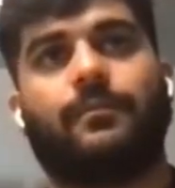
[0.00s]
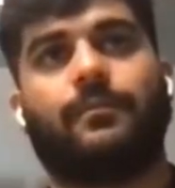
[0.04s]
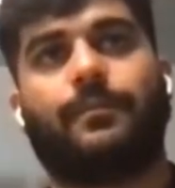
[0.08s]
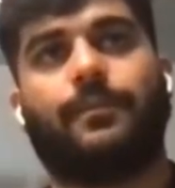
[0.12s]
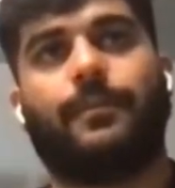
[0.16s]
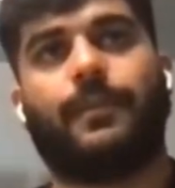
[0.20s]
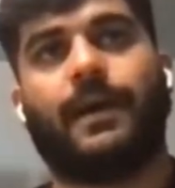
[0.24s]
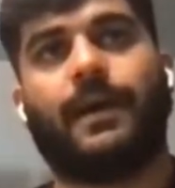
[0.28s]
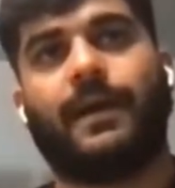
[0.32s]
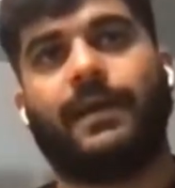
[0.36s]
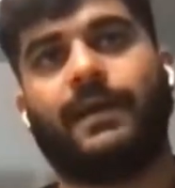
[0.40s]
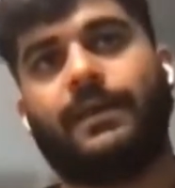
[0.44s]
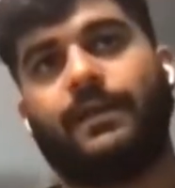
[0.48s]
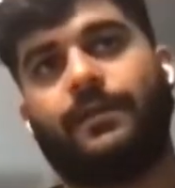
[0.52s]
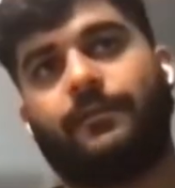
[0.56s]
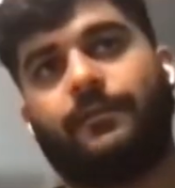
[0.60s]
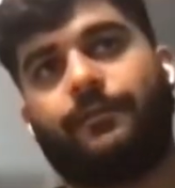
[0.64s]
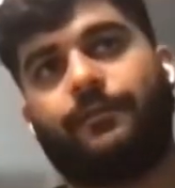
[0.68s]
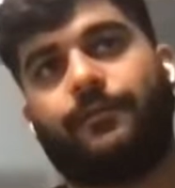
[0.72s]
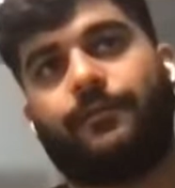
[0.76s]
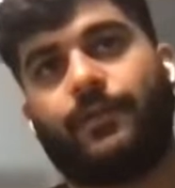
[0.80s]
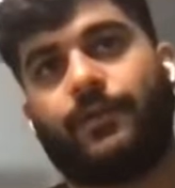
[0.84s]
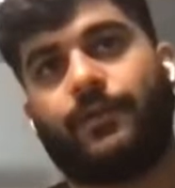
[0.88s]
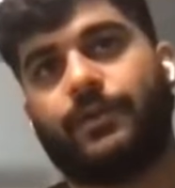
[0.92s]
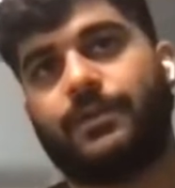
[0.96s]
My
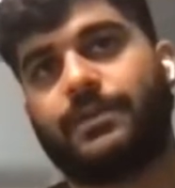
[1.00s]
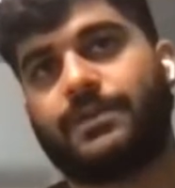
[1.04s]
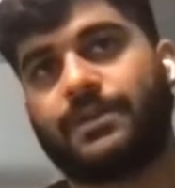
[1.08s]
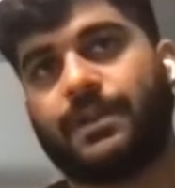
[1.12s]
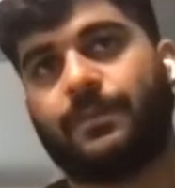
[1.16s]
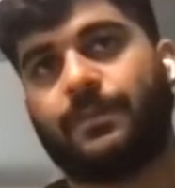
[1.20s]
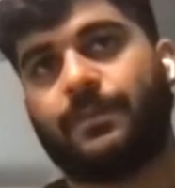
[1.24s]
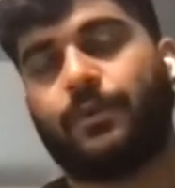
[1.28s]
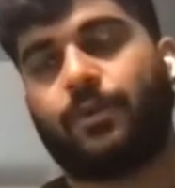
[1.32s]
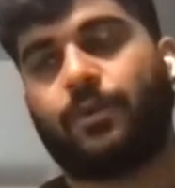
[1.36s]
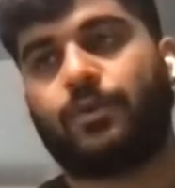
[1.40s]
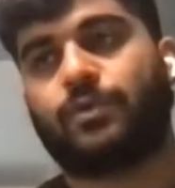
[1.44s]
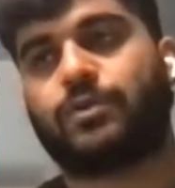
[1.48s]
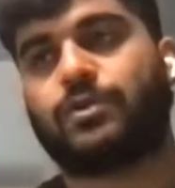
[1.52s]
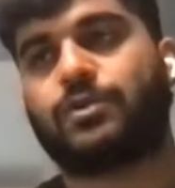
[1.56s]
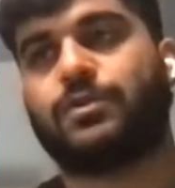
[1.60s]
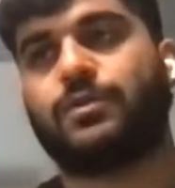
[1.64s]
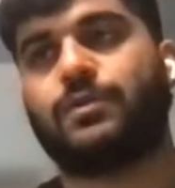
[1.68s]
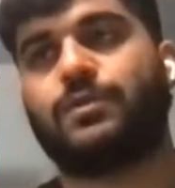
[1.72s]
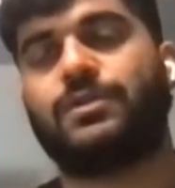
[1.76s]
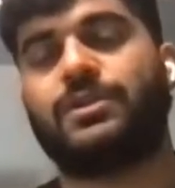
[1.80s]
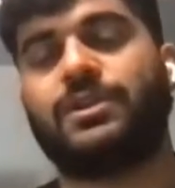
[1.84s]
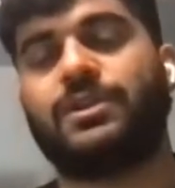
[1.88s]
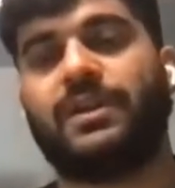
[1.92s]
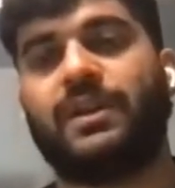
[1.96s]
first approach
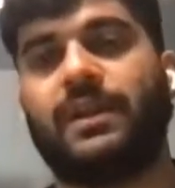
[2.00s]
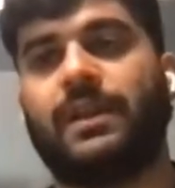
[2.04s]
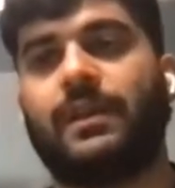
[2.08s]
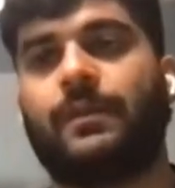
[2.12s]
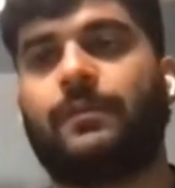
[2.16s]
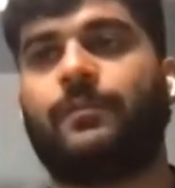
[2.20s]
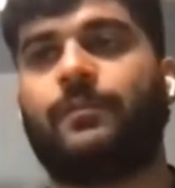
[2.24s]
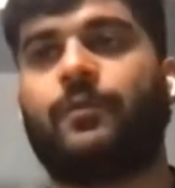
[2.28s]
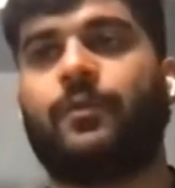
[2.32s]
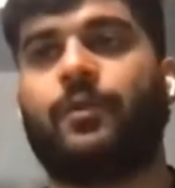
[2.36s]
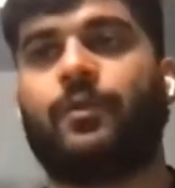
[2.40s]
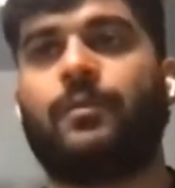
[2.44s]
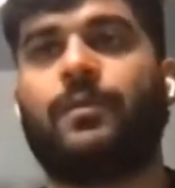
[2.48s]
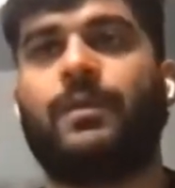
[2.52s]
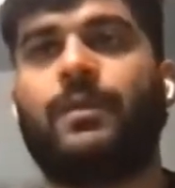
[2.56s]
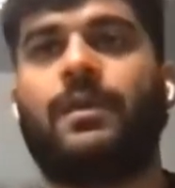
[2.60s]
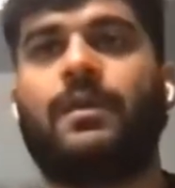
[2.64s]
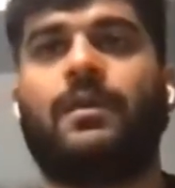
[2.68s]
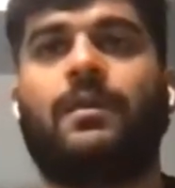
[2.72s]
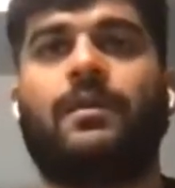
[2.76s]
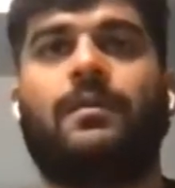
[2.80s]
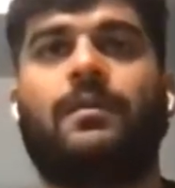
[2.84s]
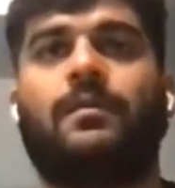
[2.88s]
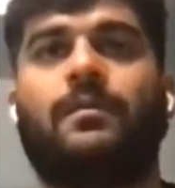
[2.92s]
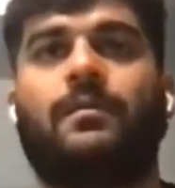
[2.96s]
to GTM would
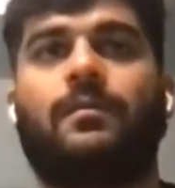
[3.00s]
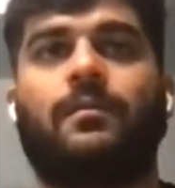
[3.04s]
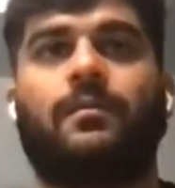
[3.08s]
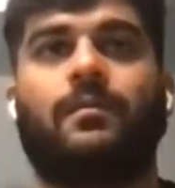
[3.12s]
be